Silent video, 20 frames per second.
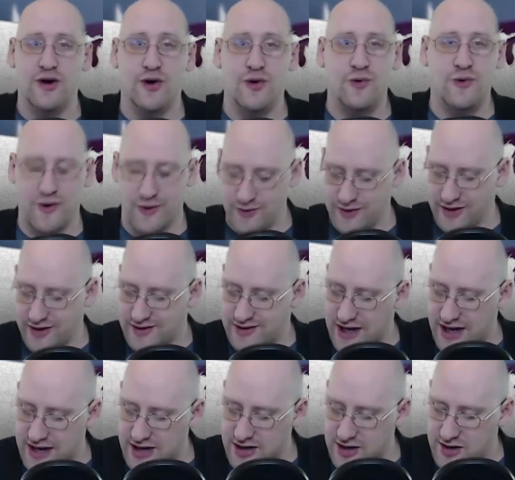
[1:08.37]
quote,
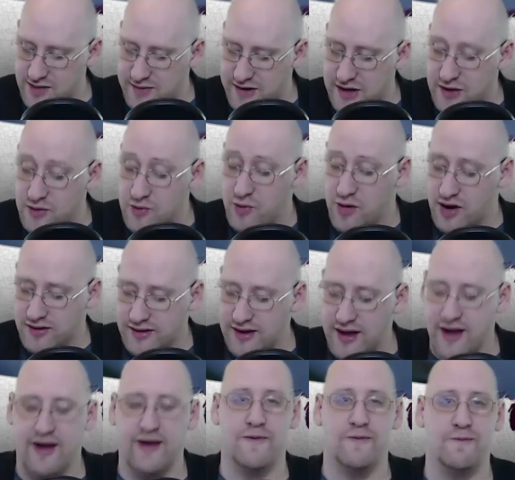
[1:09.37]
tired of being walked on.